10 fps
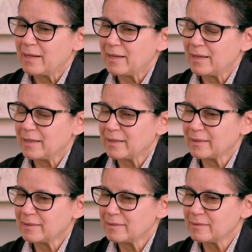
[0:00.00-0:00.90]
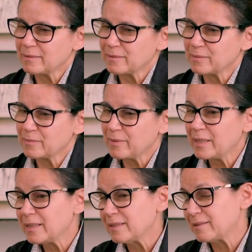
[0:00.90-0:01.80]
And
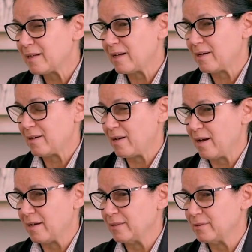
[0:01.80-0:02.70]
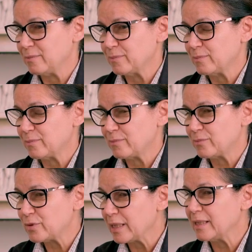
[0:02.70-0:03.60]
here I
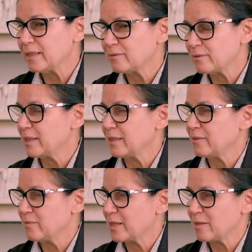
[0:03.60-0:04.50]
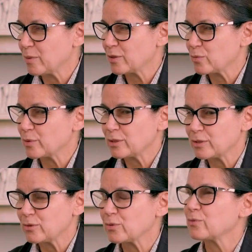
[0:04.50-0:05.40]
really very much
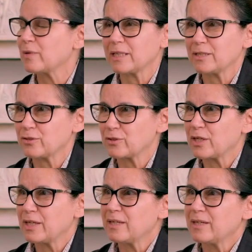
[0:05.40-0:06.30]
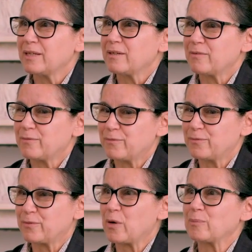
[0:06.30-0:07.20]
wanted to vanish
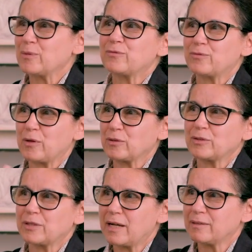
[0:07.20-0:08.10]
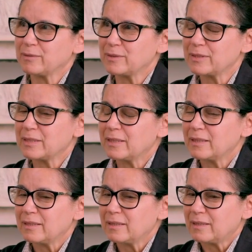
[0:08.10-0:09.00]
from the front ground,
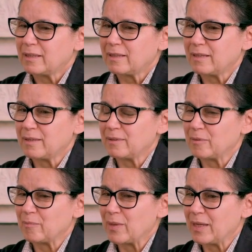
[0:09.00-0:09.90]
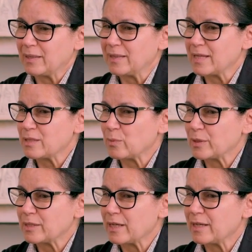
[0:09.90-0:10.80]
and that's
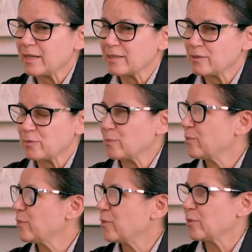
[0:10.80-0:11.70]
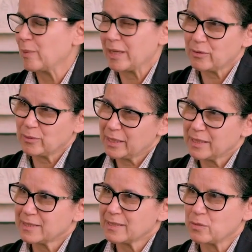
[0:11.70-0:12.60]
what I asked from all my
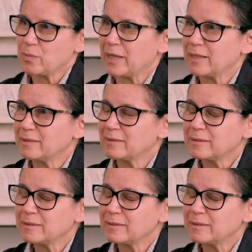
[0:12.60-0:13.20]
colleagues as well.